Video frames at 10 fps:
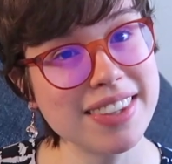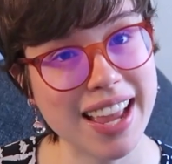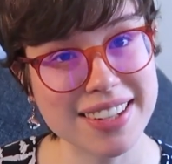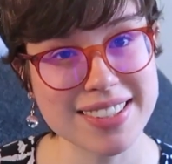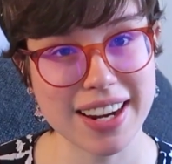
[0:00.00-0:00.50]

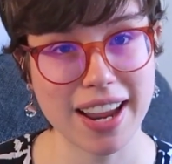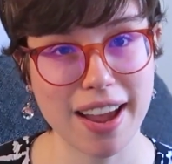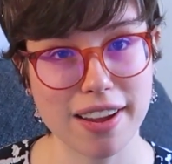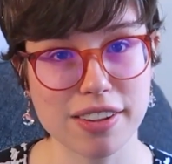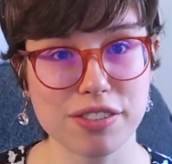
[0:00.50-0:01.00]
next I
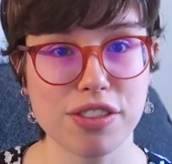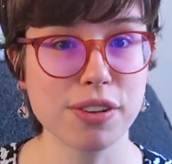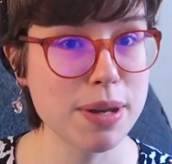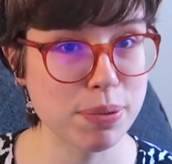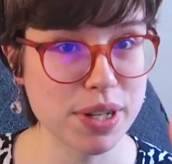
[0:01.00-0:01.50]
have
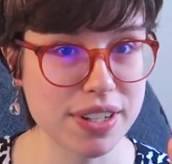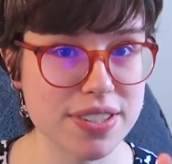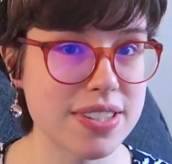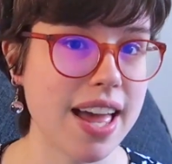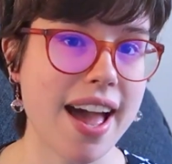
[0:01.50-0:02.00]
3
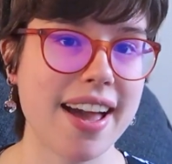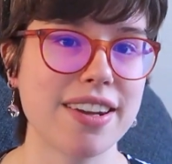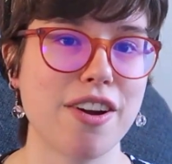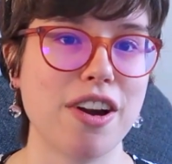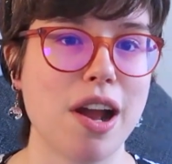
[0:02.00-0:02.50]
books
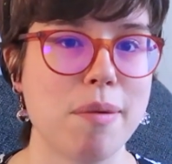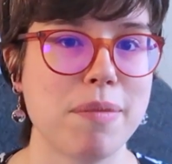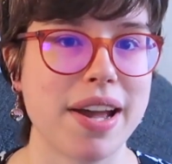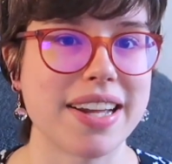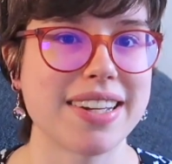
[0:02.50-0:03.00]
that are on
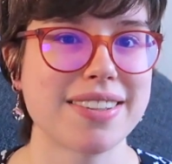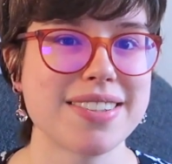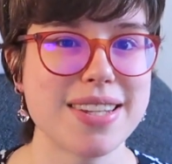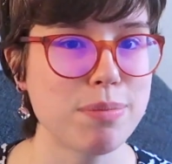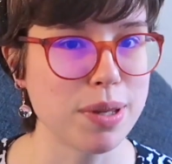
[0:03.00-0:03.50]
my
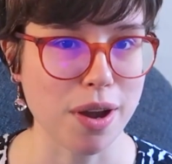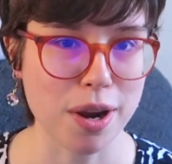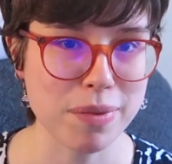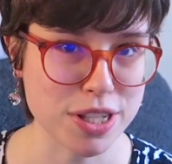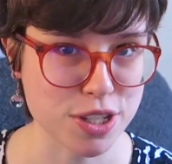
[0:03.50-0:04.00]

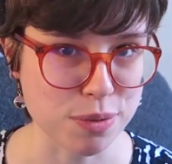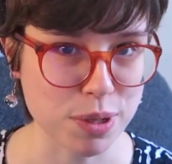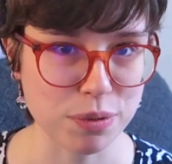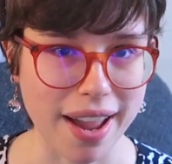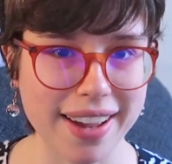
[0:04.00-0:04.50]
TBR, my to
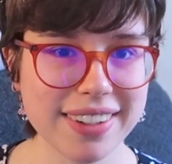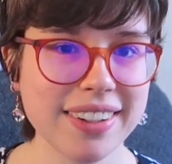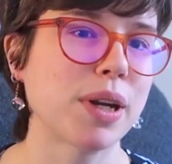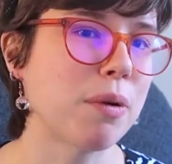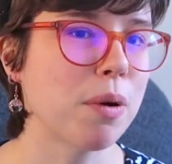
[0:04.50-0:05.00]
be read,
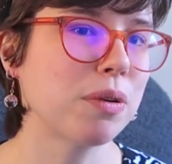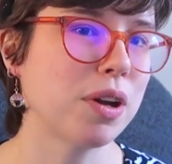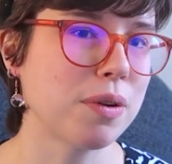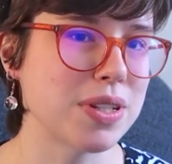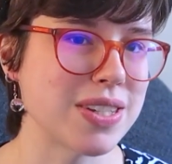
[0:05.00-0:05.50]
but I won't
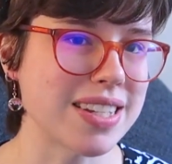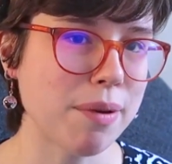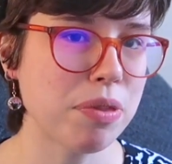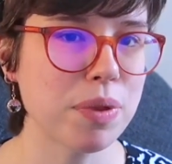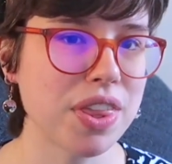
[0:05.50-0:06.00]
go into
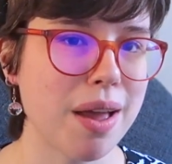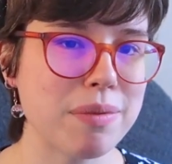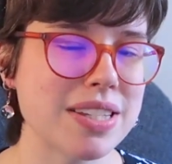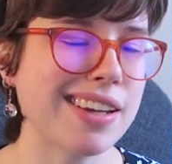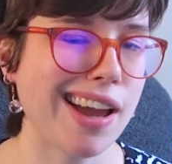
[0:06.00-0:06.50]
depth with them
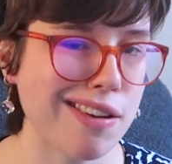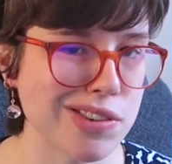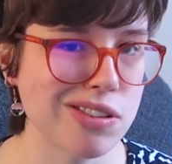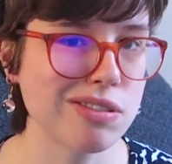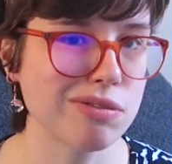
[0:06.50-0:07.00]
because I
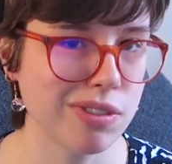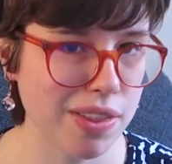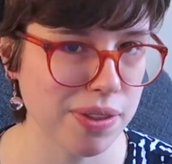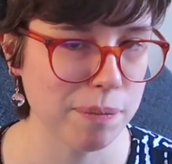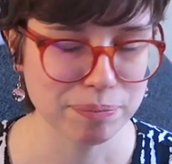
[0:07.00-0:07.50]
haven't
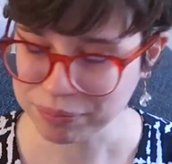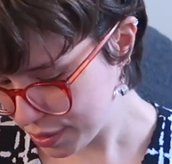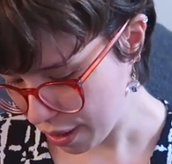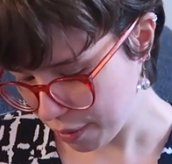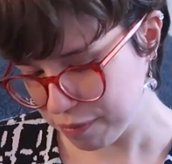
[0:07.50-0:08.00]
read them.
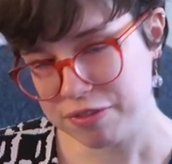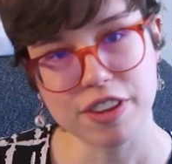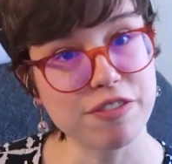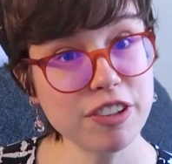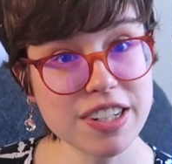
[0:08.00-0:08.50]
So
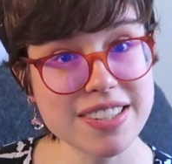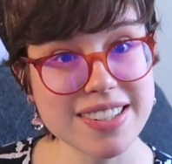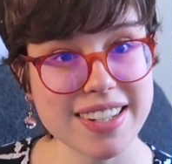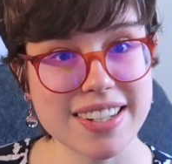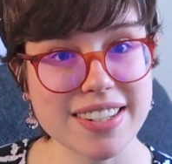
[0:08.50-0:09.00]
the
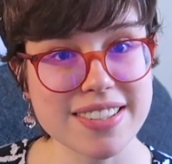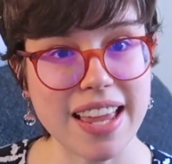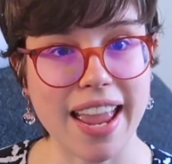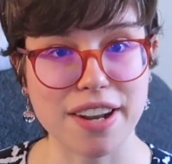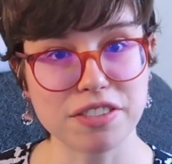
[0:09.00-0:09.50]
first is
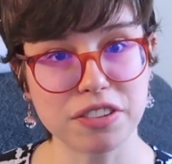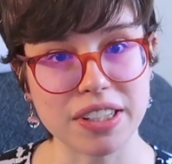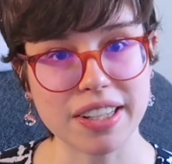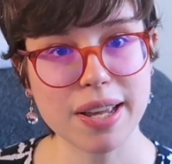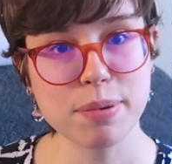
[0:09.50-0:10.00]
Anne of
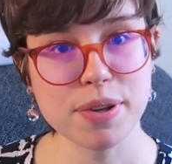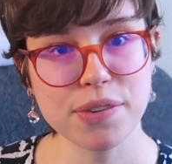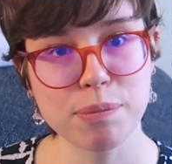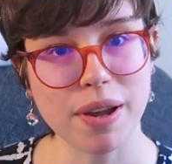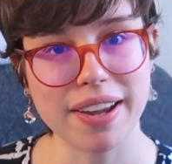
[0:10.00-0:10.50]
Green
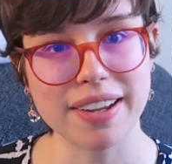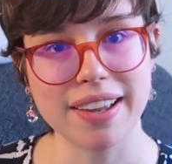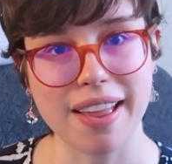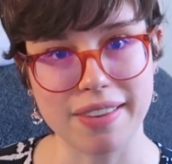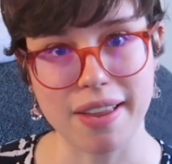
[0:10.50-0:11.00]
Gables by
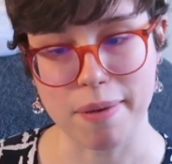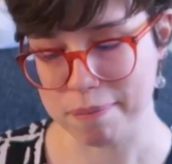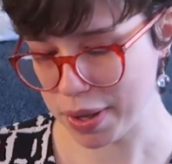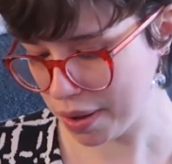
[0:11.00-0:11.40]
L.M.